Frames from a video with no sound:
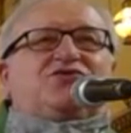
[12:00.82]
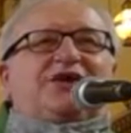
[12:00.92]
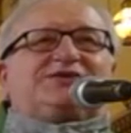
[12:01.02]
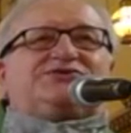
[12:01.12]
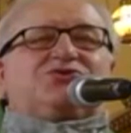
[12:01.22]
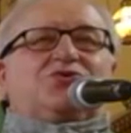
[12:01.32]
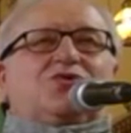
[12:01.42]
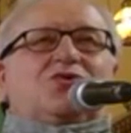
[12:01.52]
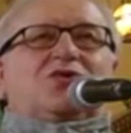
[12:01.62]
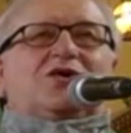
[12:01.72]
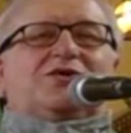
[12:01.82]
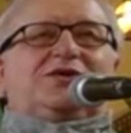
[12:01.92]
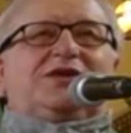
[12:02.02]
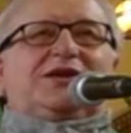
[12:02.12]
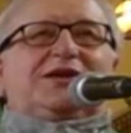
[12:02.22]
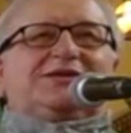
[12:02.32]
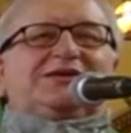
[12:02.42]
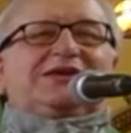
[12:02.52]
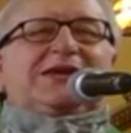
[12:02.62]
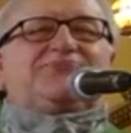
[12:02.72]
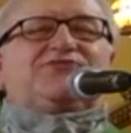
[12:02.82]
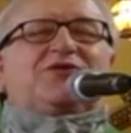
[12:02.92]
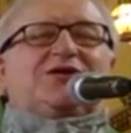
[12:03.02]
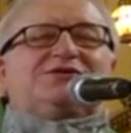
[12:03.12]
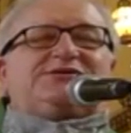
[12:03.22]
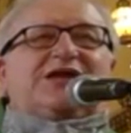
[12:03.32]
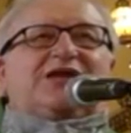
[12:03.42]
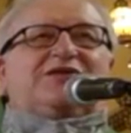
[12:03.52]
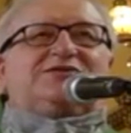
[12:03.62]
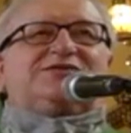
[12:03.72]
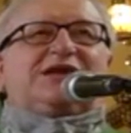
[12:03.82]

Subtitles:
us to hoard, to keep for ourselves,